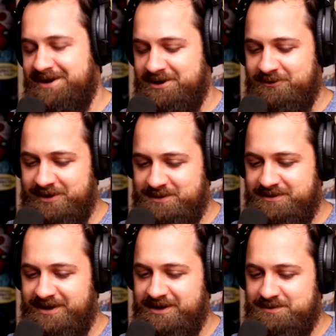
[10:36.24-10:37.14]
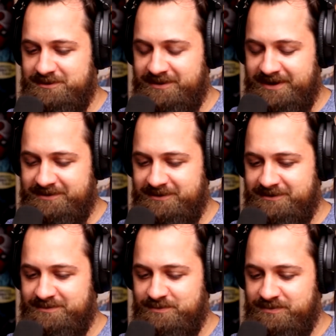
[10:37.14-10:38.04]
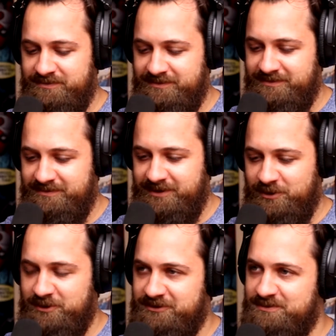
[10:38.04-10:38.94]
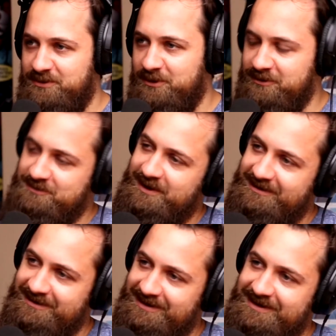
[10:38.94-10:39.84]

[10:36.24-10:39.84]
and everyone keeps telling him to like just grow some balls, basically.